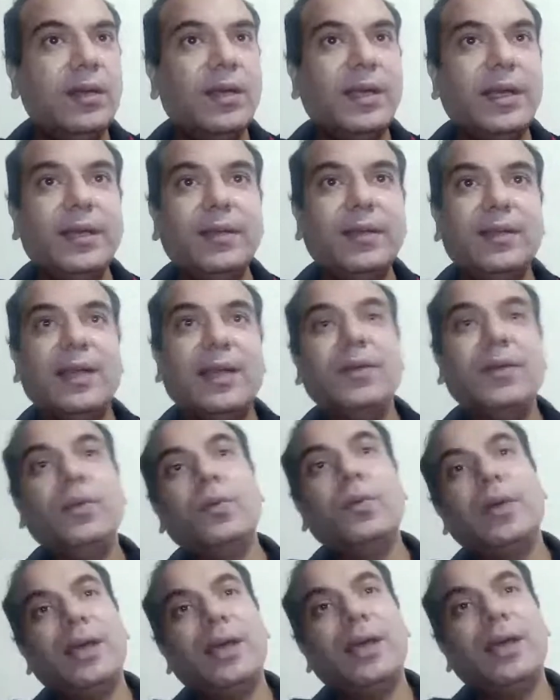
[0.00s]
right, then
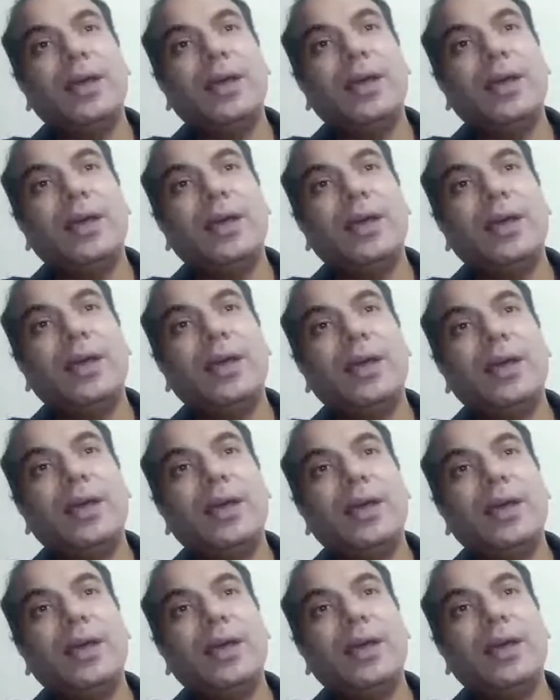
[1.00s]
you have
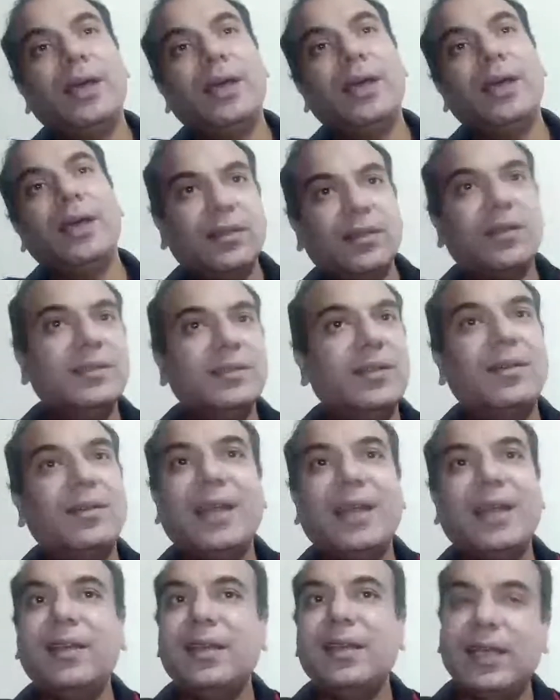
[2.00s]
one
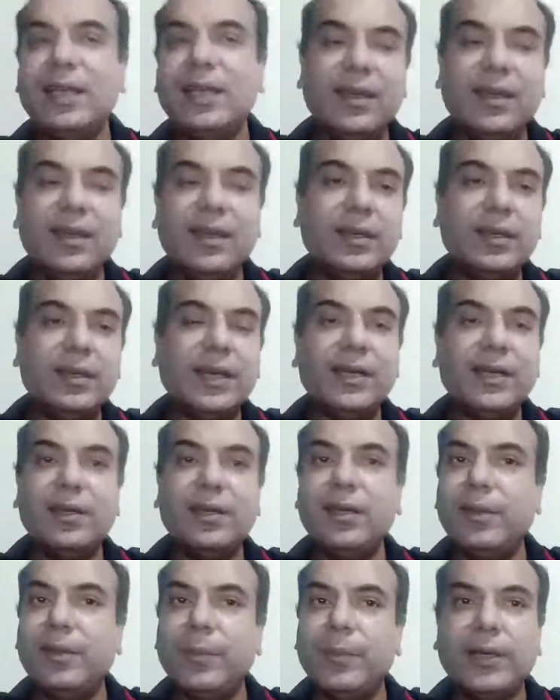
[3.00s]
other trend
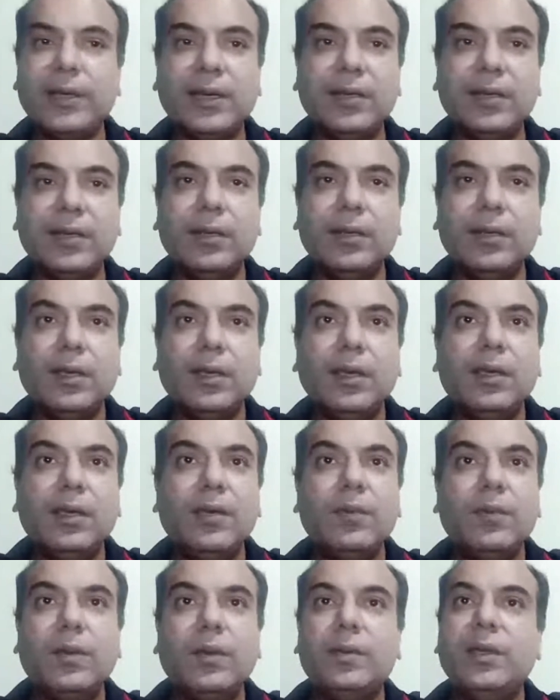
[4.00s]
in limited.
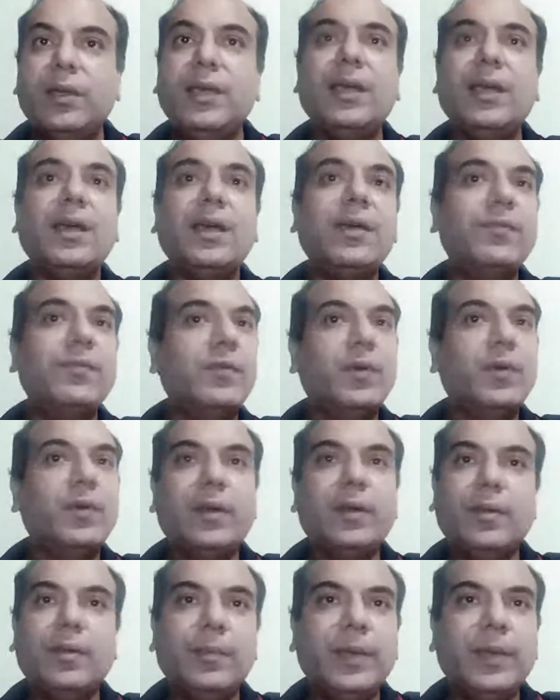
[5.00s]
They have
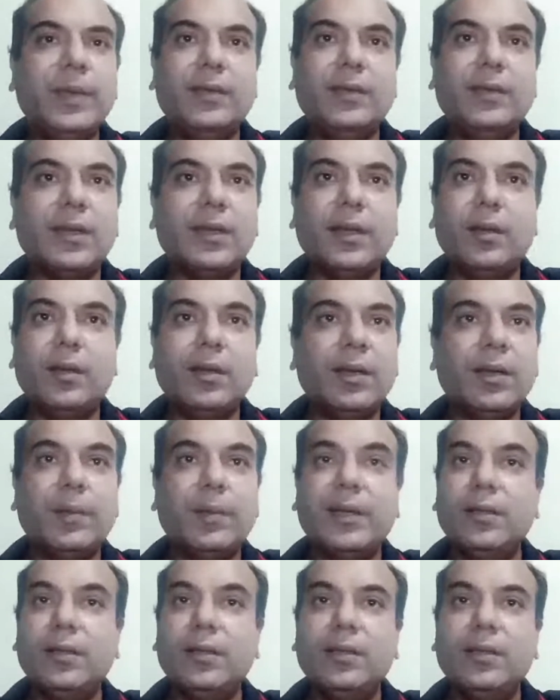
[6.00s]
gone a big side. I
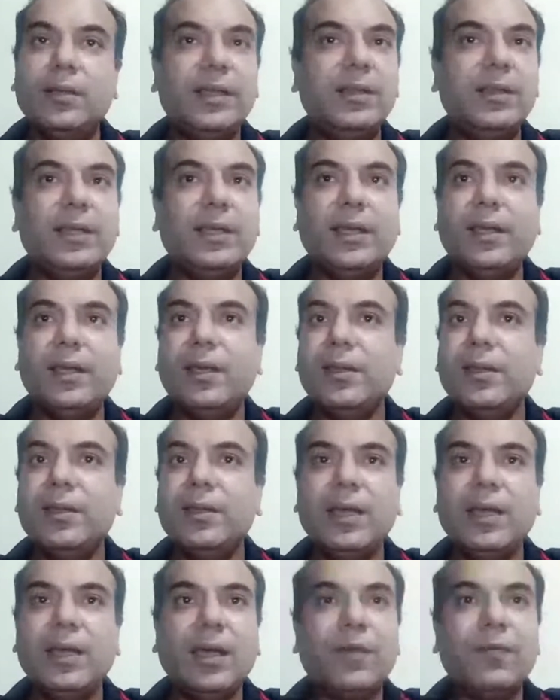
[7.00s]
mean,
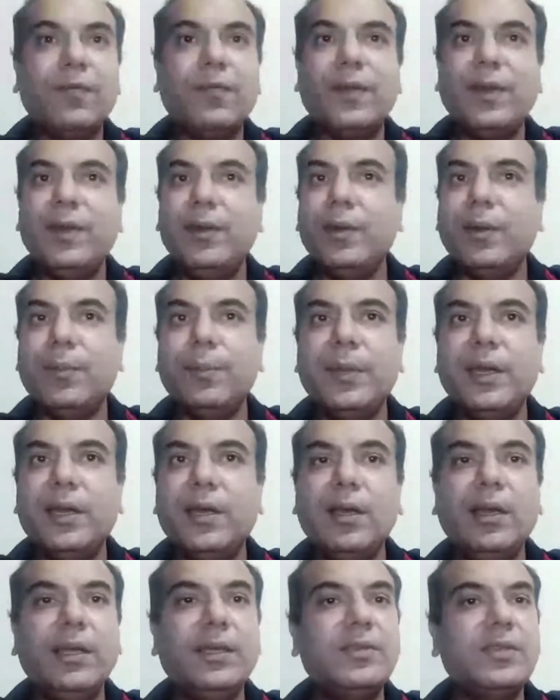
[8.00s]
they have
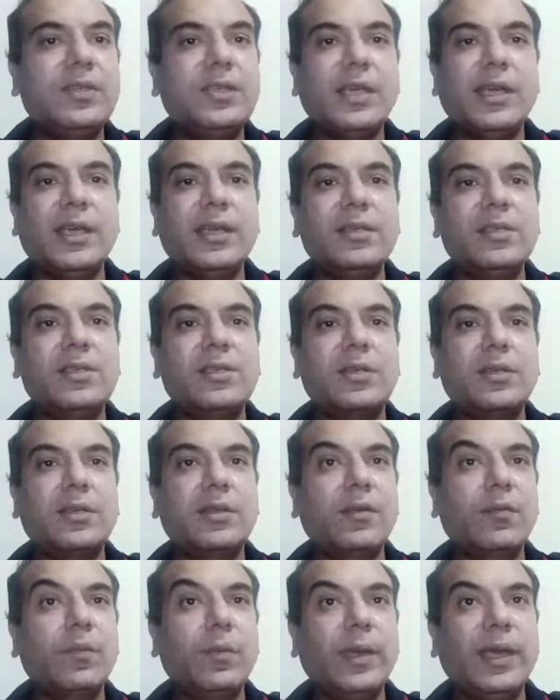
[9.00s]
phenomenally changed
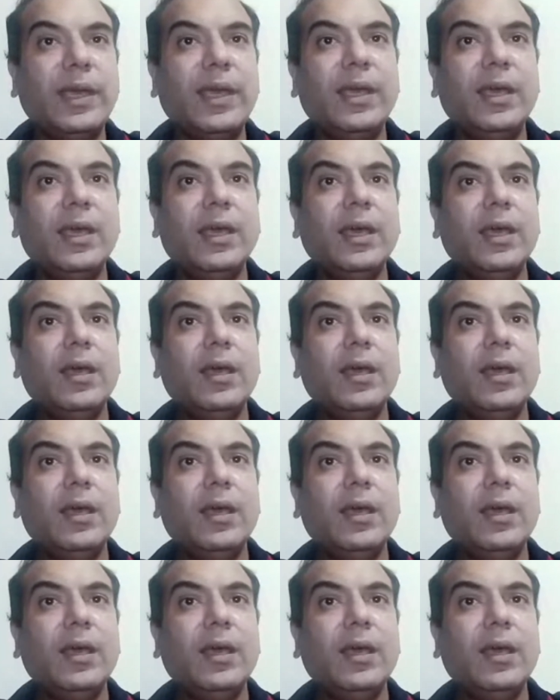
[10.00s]
the way